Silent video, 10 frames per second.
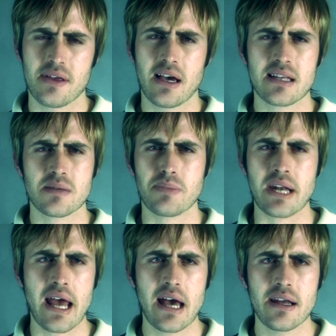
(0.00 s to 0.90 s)
think I had some
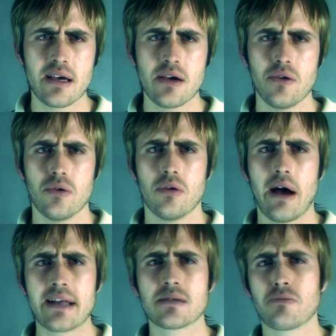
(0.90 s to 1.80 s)
banana or
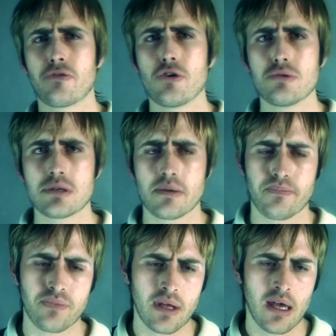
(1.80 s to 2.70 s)
I had some fruit.
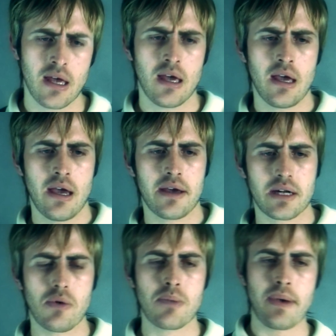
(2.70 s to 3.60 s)
And
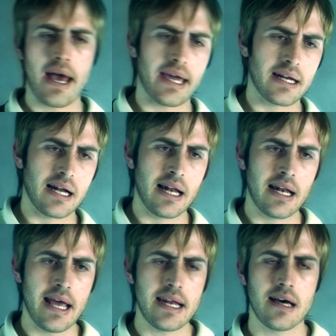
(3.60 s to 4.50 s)
then I went back and I
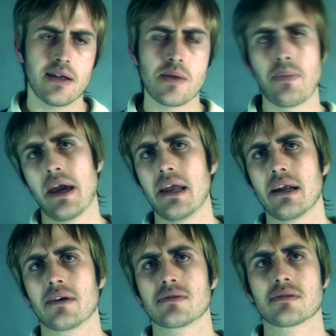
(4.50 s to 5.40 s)
lay down in the bed
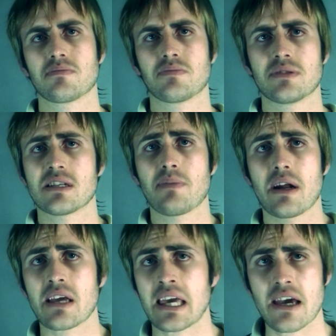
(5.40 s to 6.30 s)
and I was just
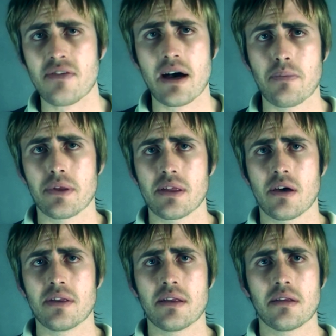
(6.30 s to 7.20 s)
about to give up
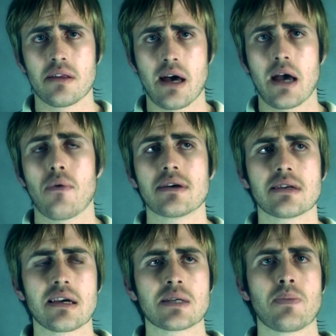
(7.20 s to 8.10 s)
on the
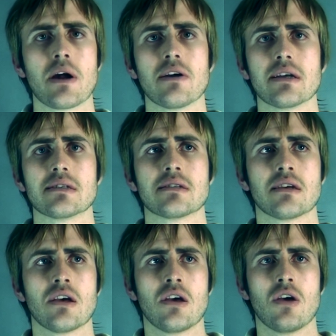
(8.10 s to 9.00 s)
ayahuasca experience
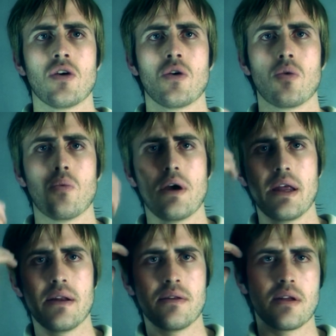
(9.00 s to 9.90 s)

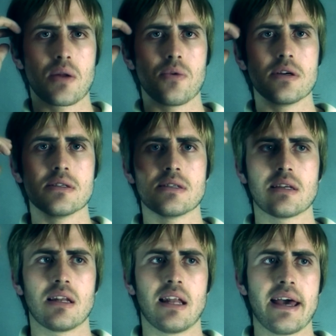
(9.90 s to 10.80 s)
when it was
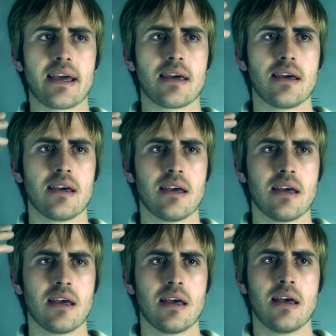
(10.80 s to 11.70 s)
like
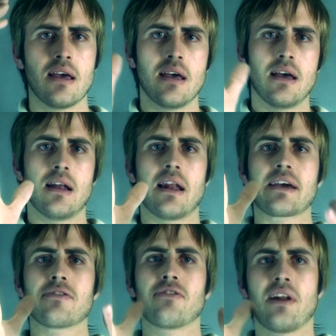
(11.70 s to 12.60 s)

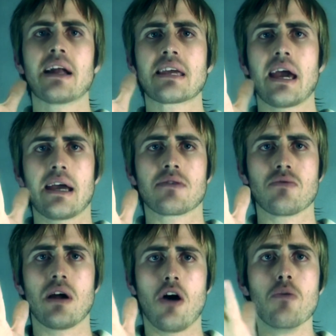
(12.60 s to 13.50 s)
a floodgate
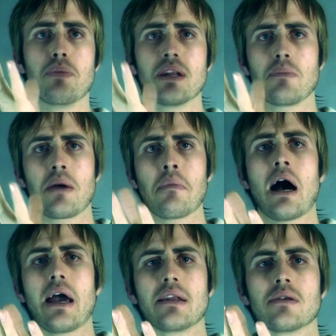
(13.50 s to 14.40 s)
opened in my
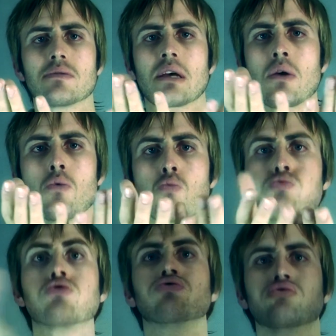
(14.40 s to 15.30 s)
mind. It was like,
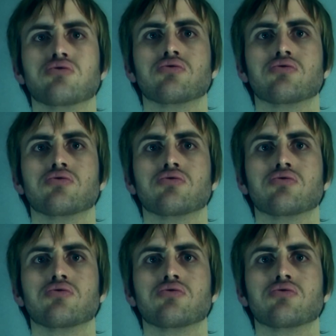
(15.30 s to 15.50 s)
whoosh,